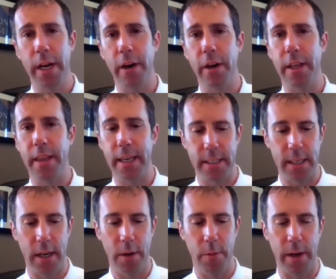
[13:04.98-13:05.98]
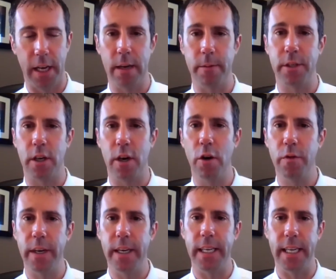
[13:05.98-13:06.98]
area that when it comes to
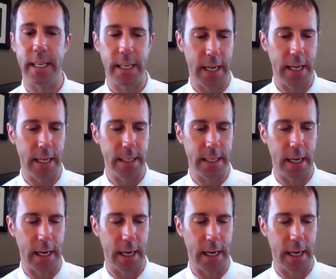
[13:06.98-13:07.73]
COVID and